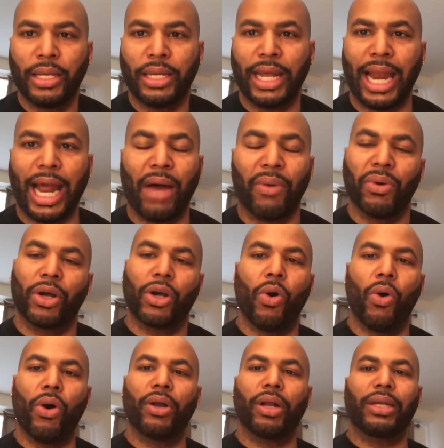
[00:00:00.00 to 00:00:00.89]
that I would
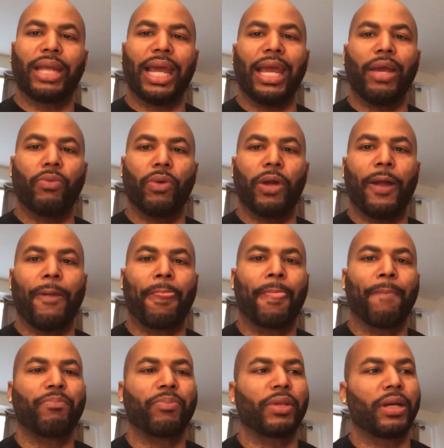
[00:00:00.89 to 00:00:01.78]
go on a date with,
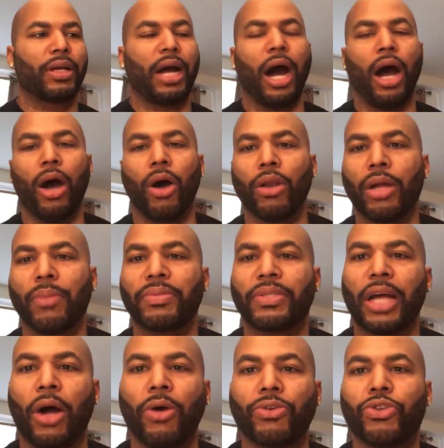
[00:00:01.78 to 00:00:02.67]
call them,
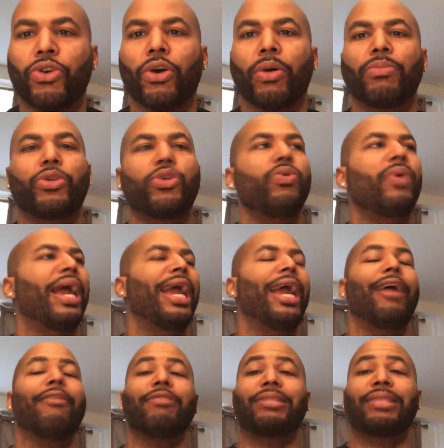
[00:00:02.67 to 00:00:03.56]
talk to them, do
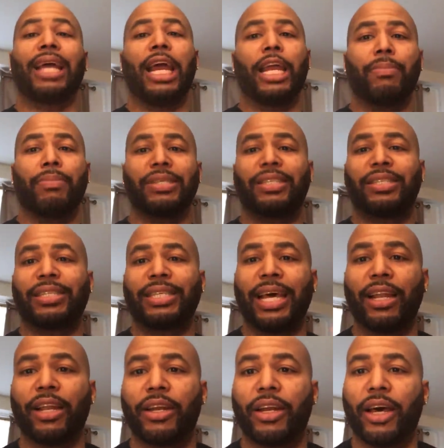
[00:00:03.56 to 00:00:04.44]
everything but
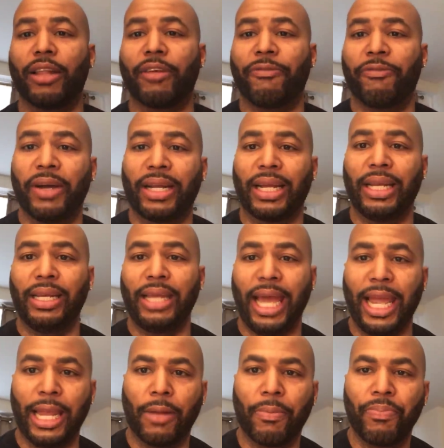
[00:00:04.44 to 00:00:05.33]
set another fucking
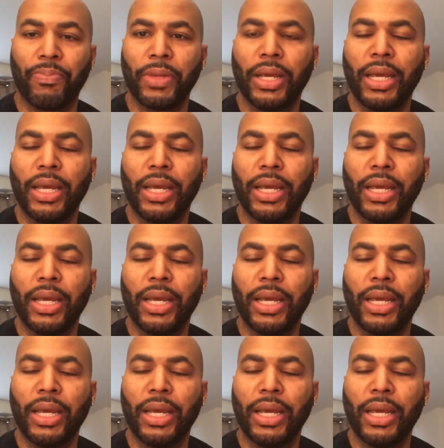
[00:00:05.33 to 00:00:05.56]
date,